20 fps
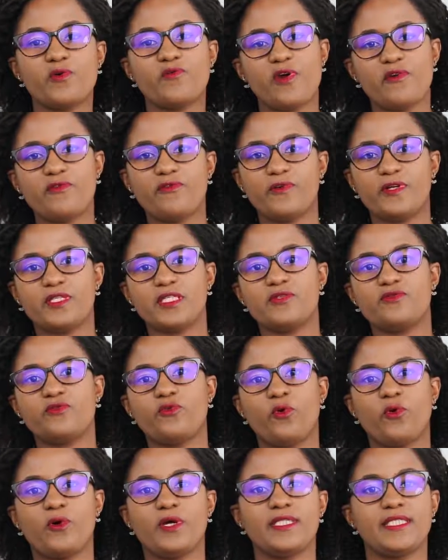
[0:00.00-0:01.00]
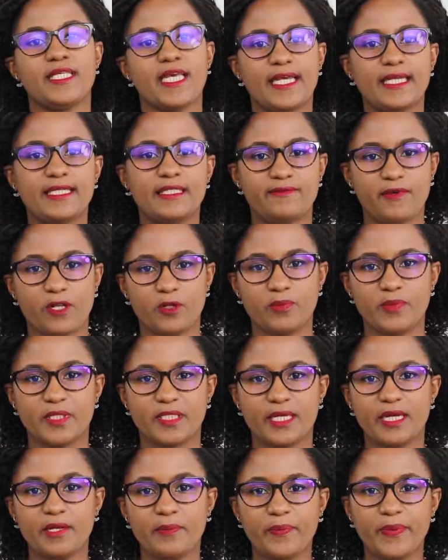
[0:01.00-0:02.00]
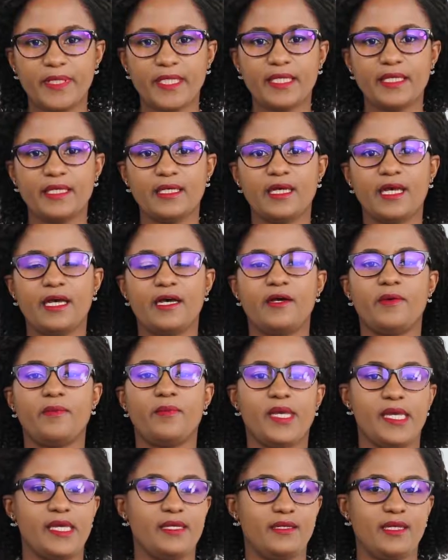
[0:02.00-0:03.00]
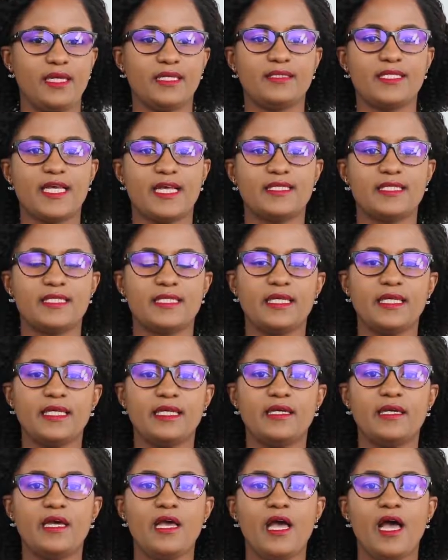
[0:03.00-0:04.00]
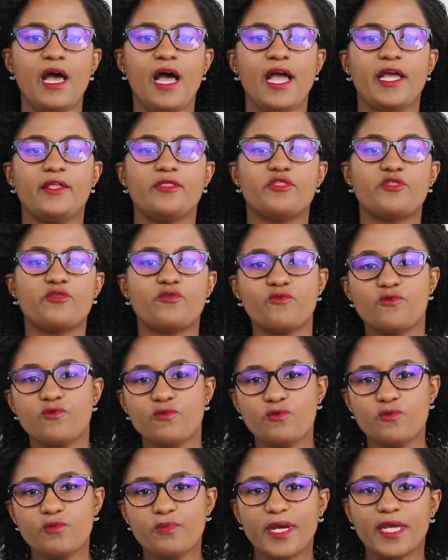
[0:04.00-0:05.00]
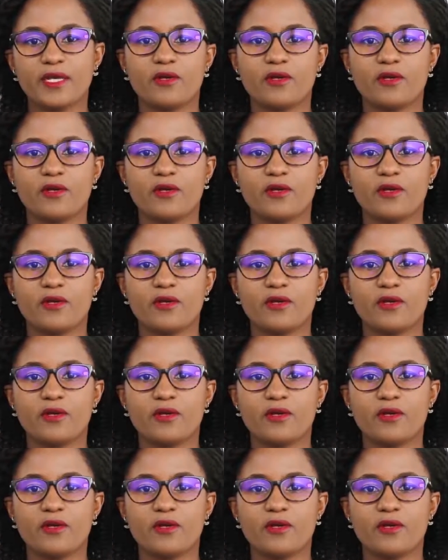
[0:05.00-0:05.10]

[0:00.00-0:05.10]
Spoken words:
a reference for a tech development company in Tanzania. And through my